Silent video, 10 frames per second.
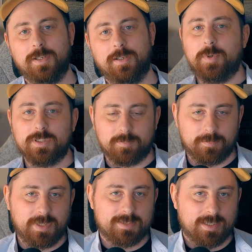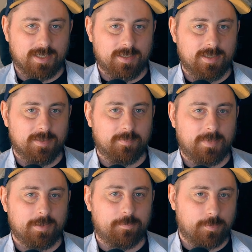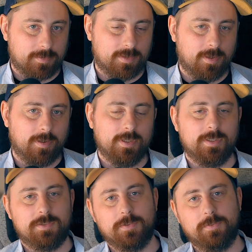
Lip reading: But basically, my first goal is to